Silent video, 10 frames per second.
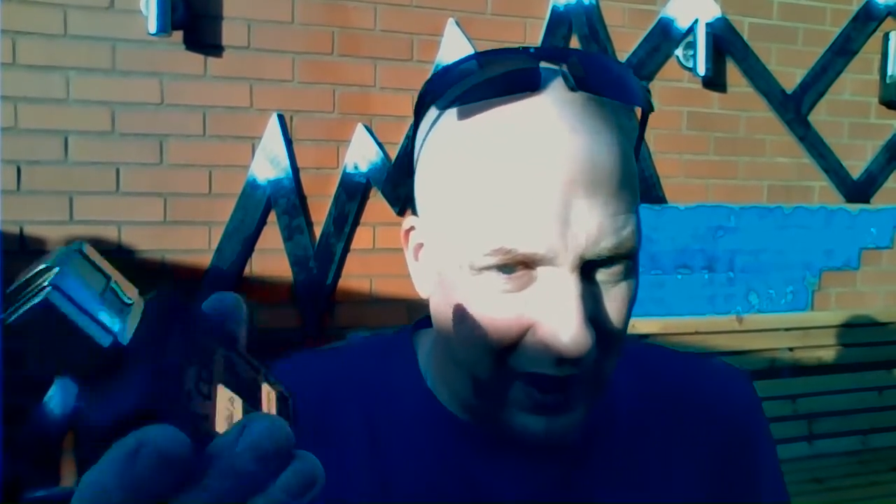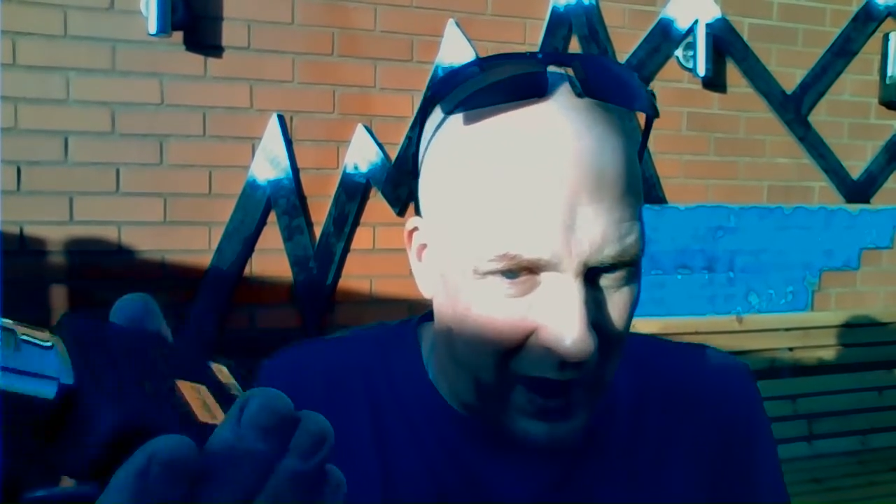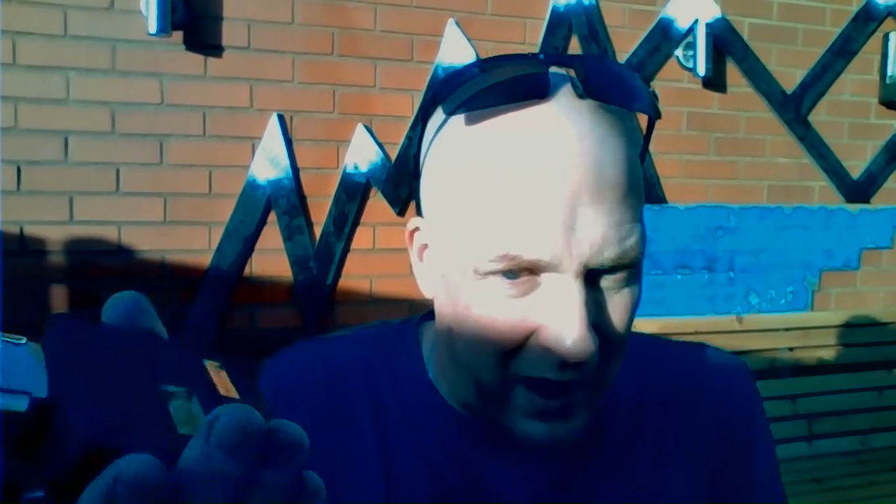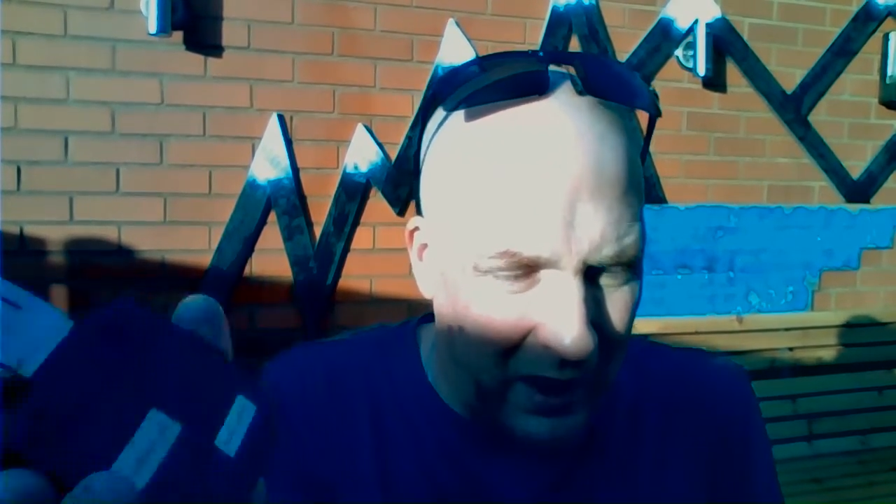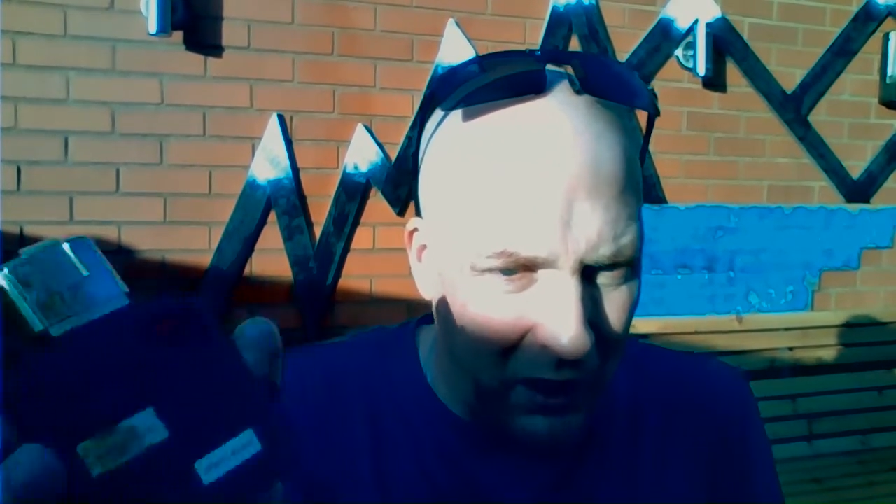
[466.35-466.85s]

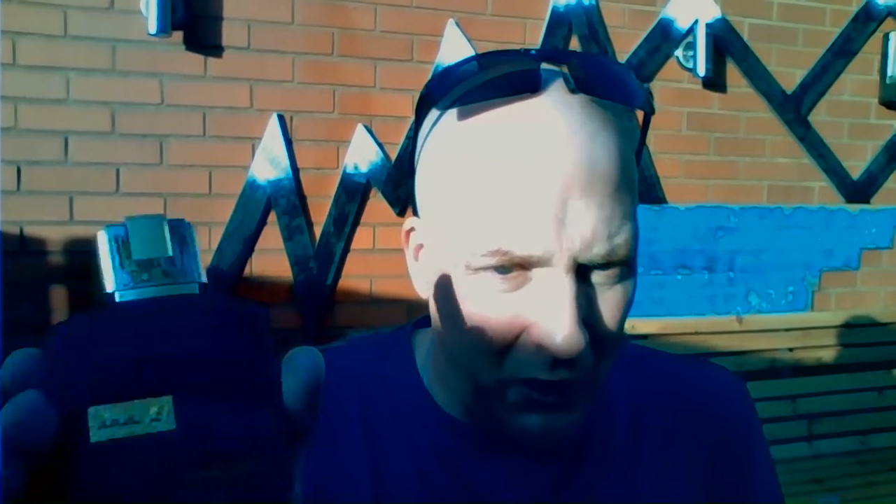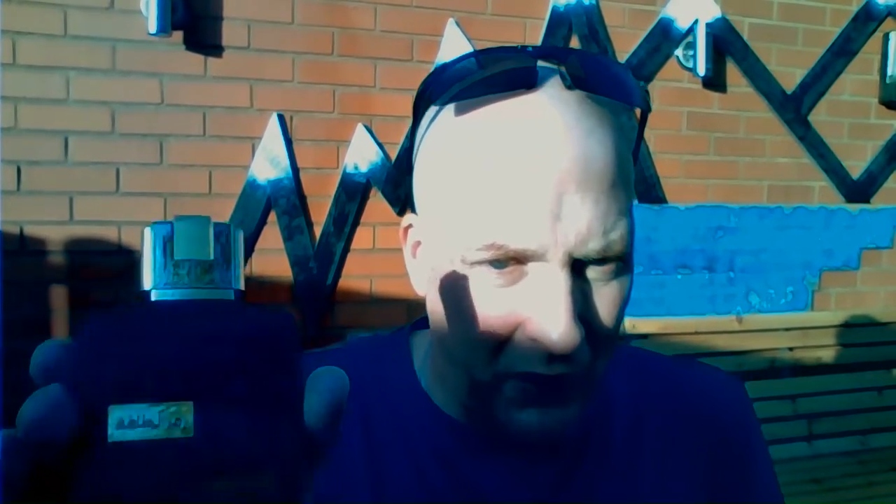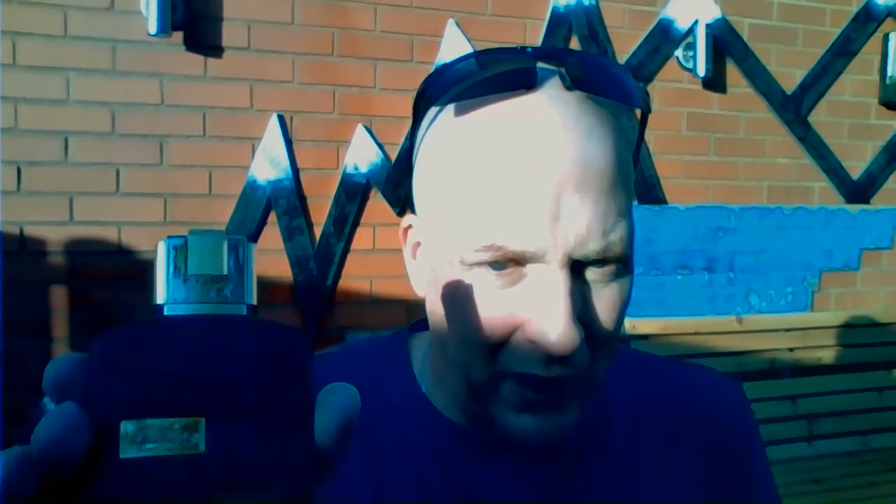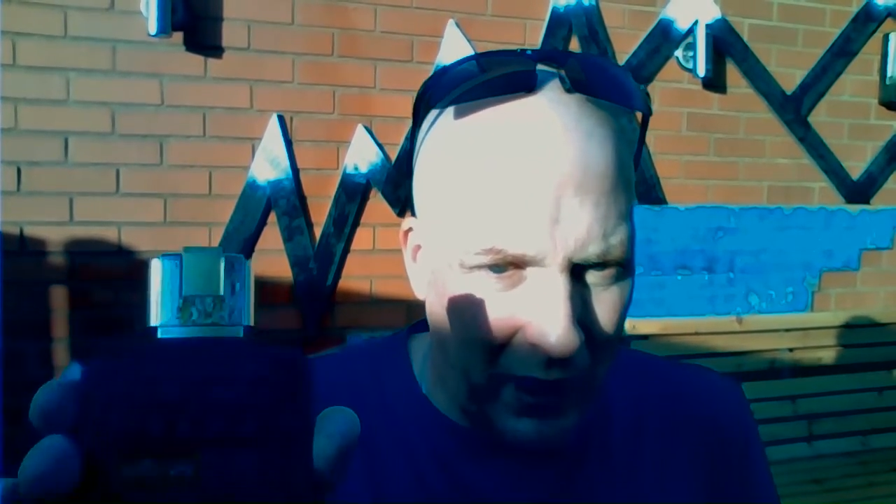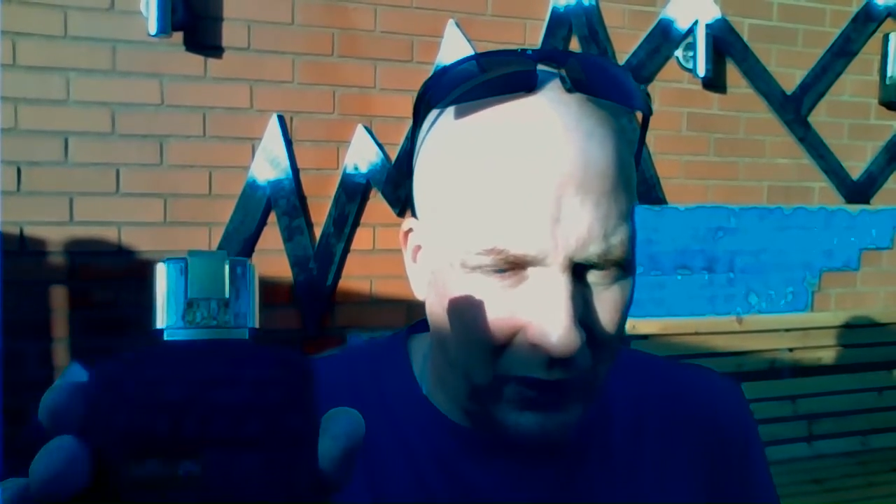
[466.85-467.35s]
any other
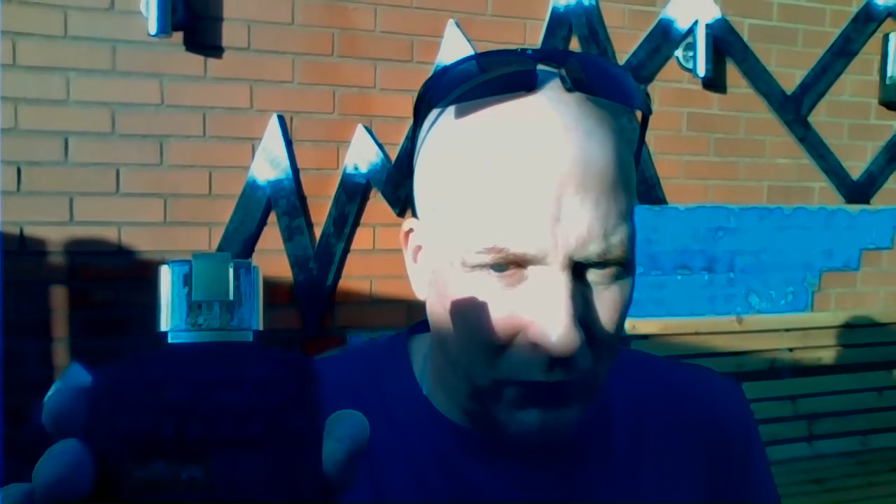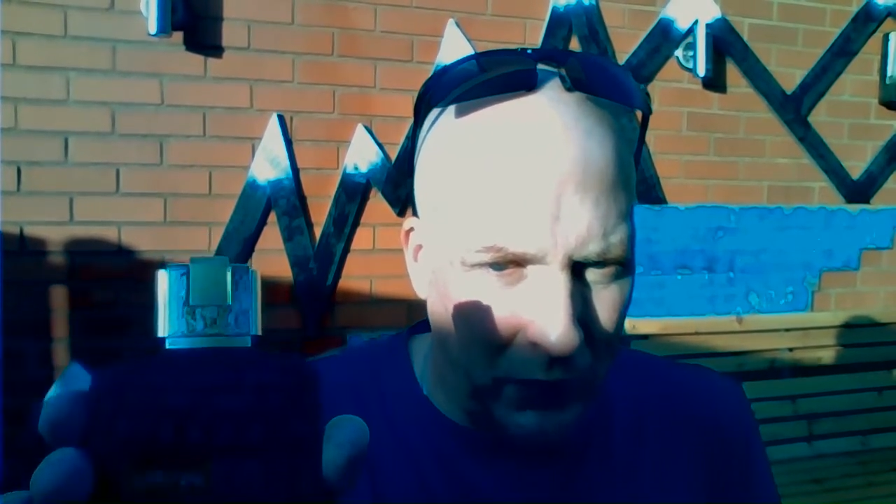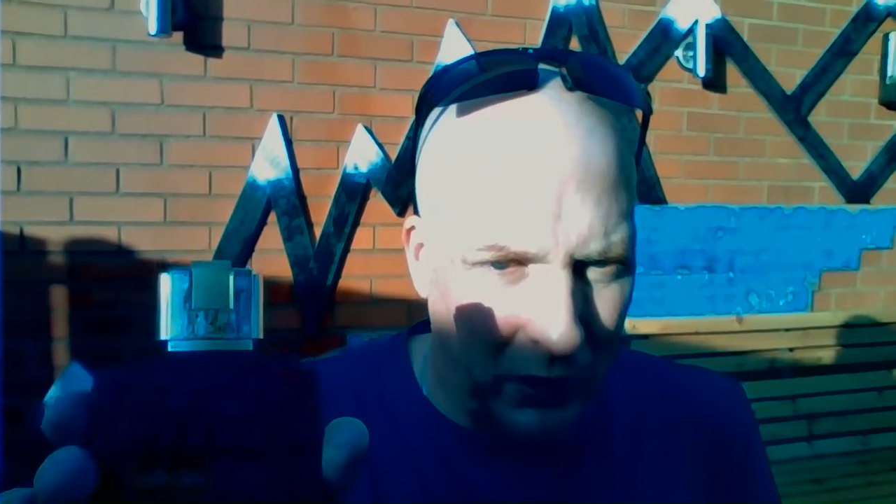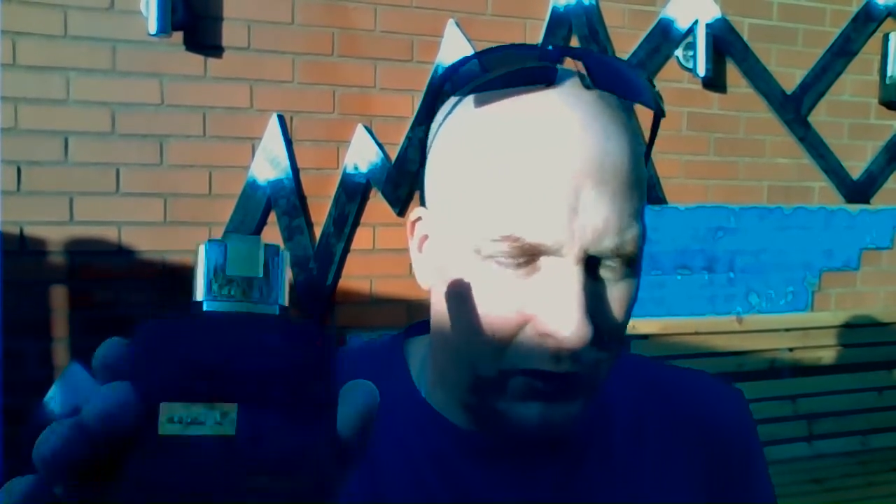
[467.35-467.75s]
Latifa,